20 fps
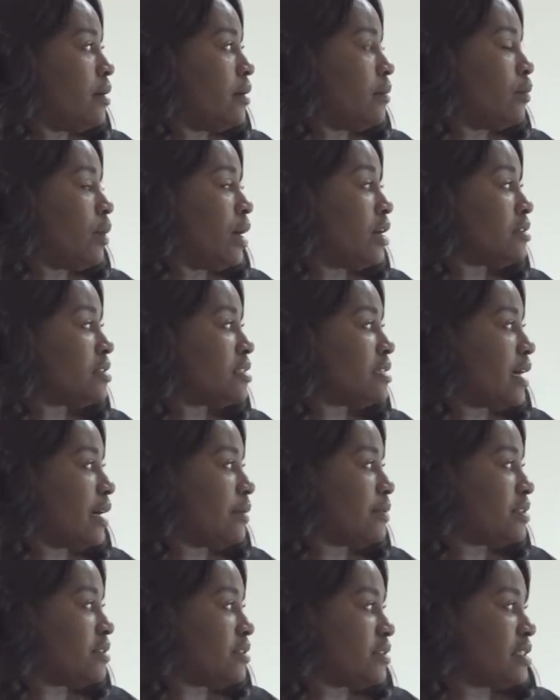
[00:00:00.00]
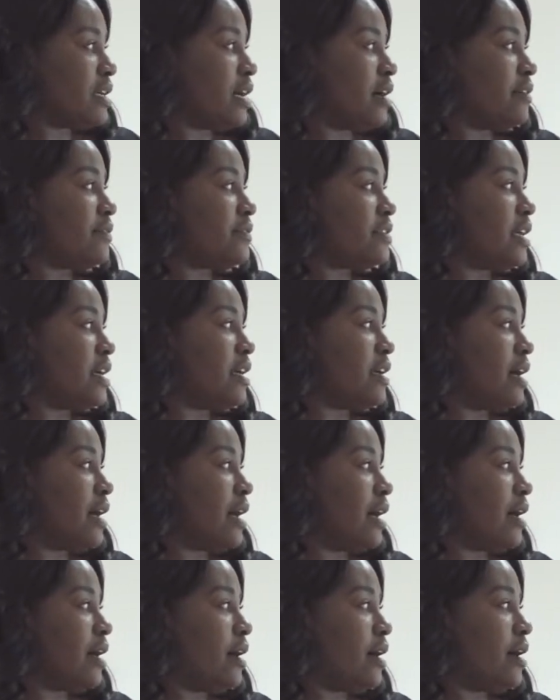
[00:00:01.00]
whilst I was looked after,
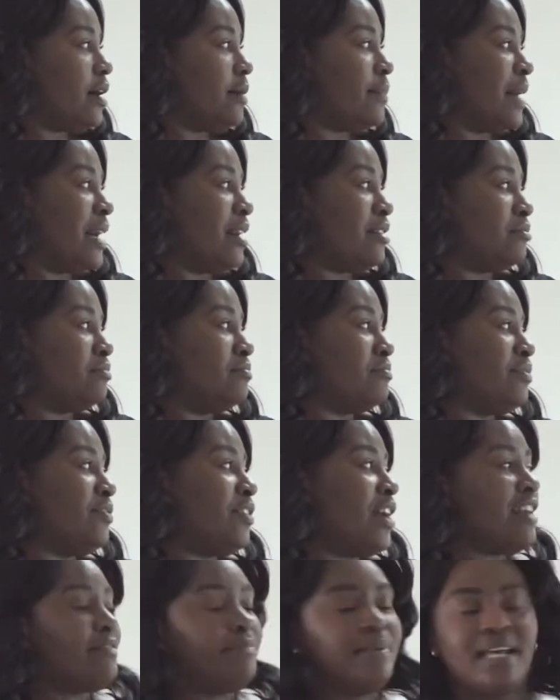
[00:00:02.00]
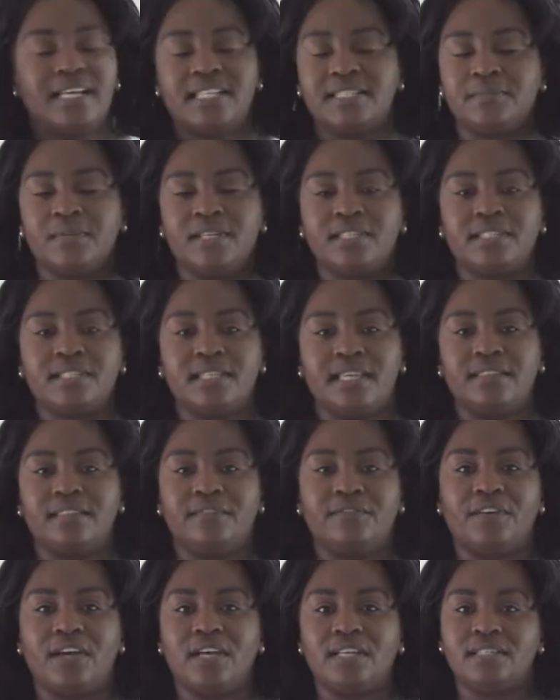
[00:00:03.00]
about 5 placements in the
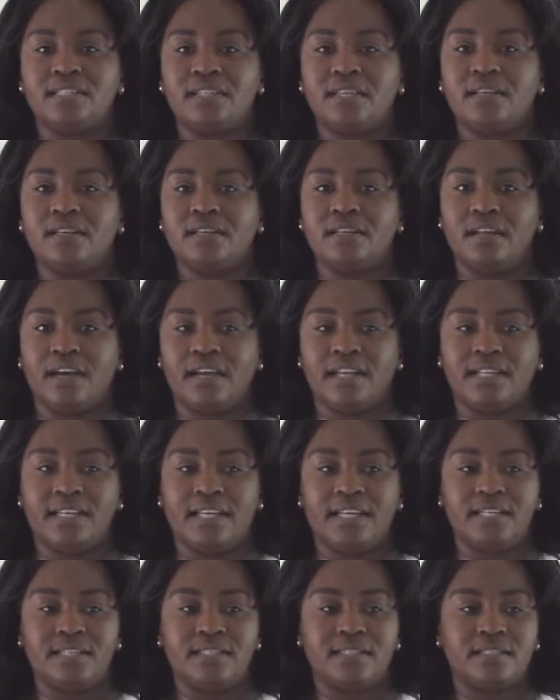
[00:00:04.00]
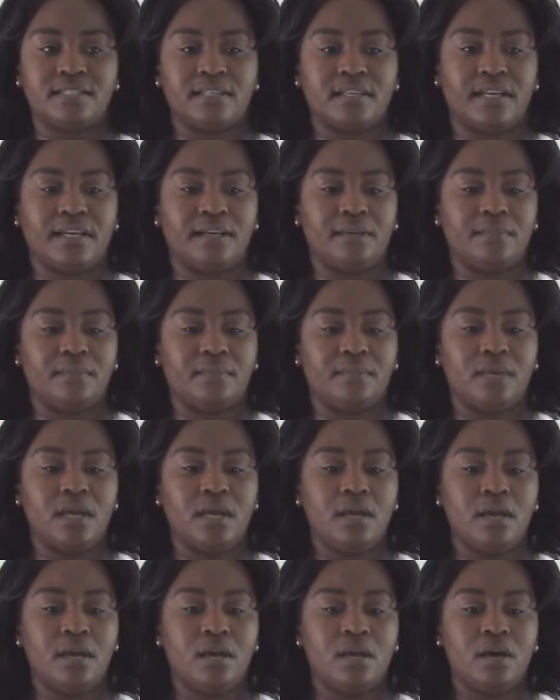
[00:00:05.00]
first 9 years
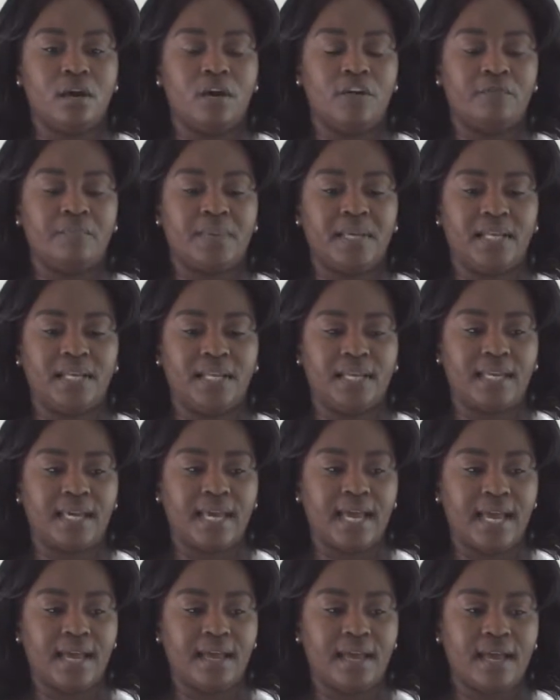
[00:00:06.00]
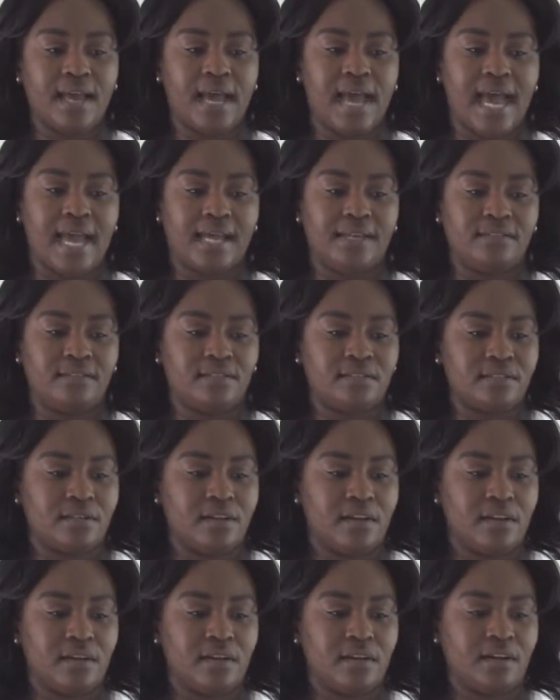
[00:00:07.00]
of being in care, and
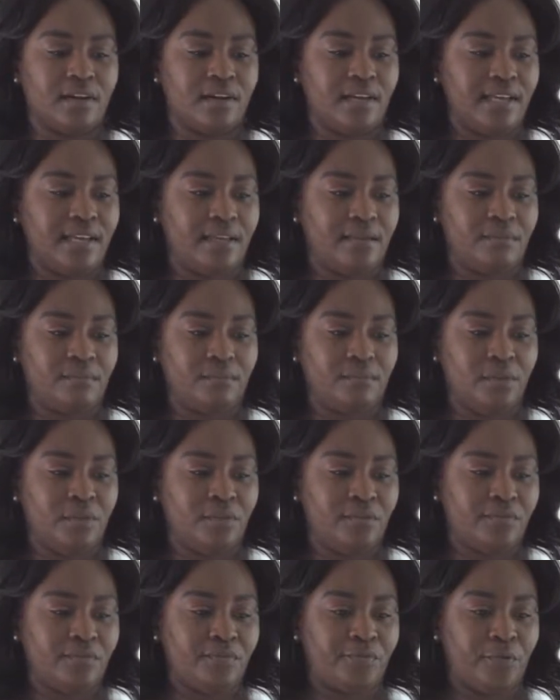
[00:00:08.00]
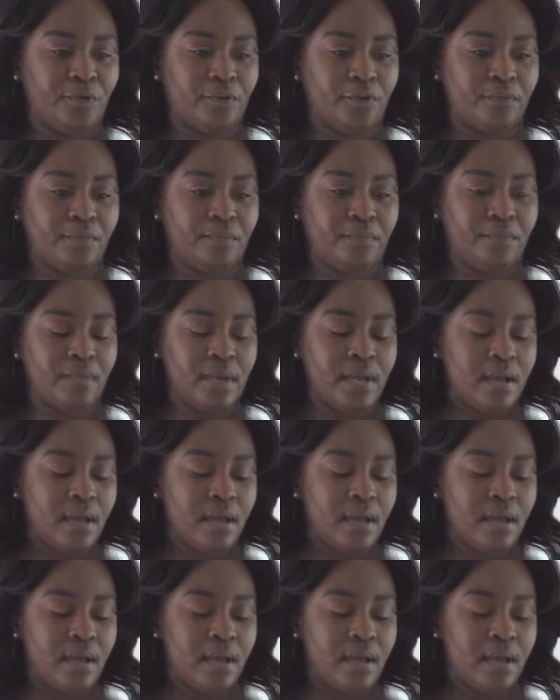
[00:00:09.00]
I moved from